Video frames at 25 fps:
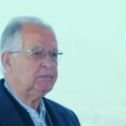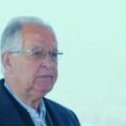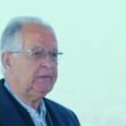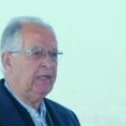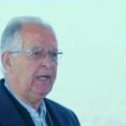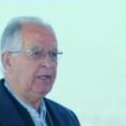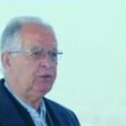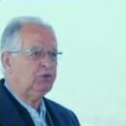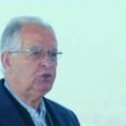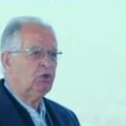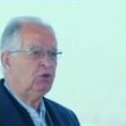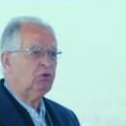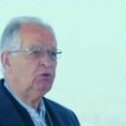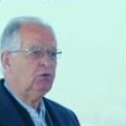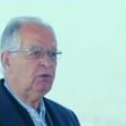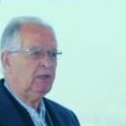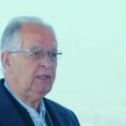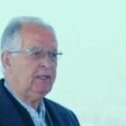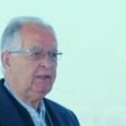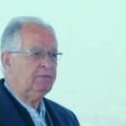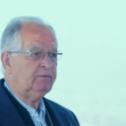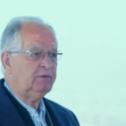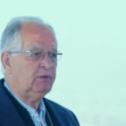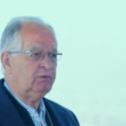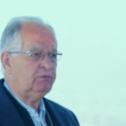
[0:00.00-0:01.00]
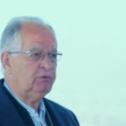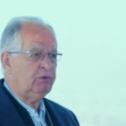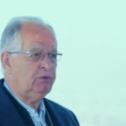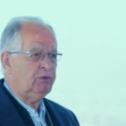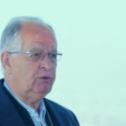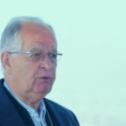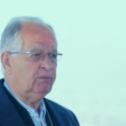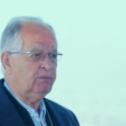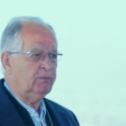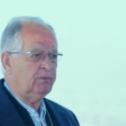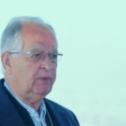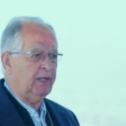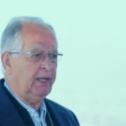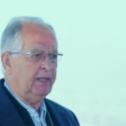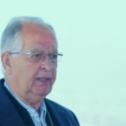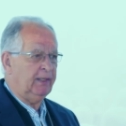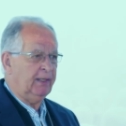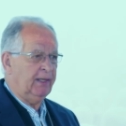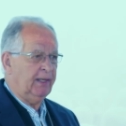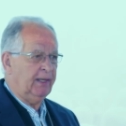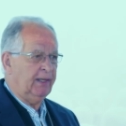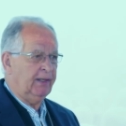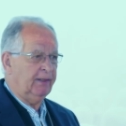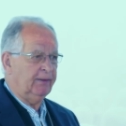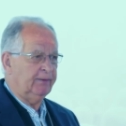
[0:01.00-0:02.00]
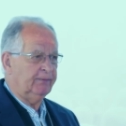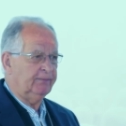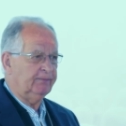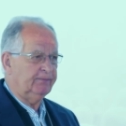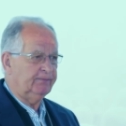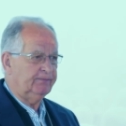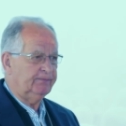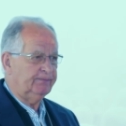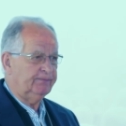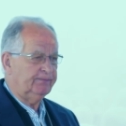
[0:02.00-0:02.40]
now, don't leave the room right now.